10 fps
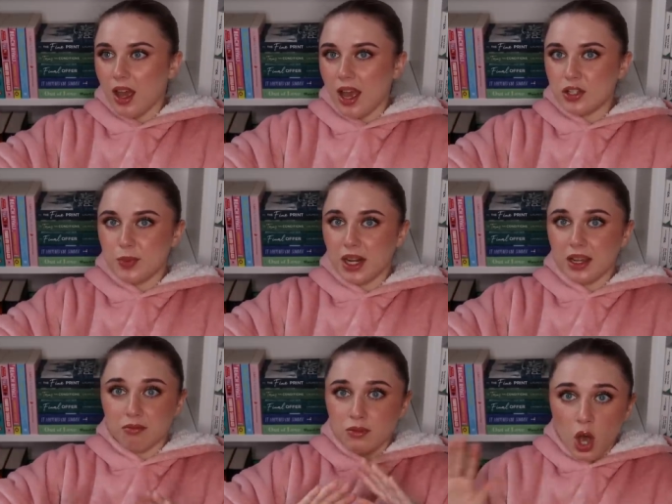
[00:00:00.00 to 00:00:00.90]
and just be
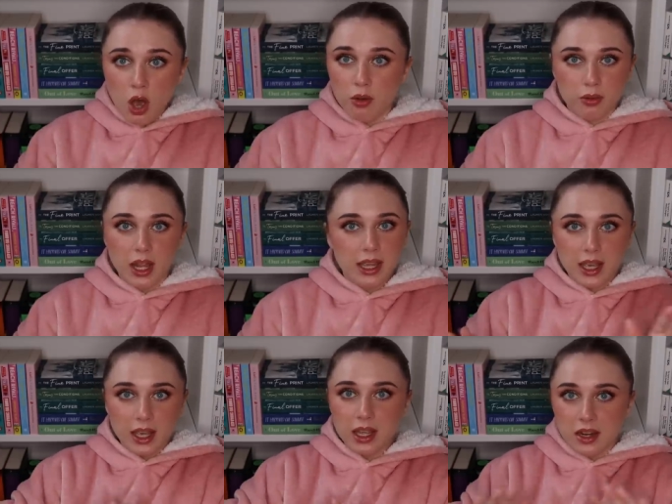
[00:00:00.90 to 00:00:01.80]
like, no,
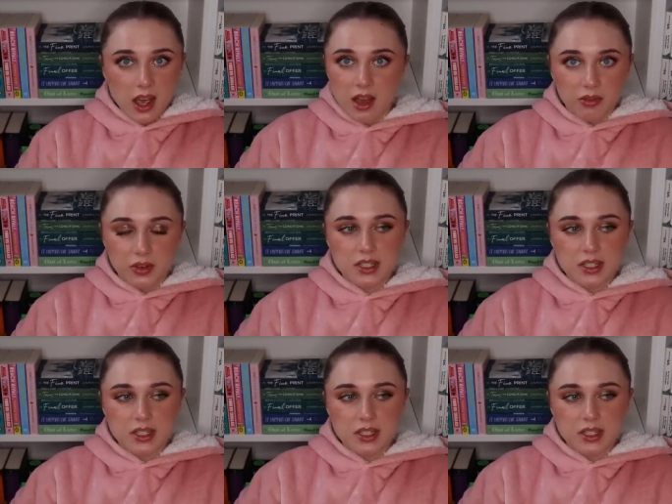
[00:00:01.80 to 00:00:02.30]
like enough,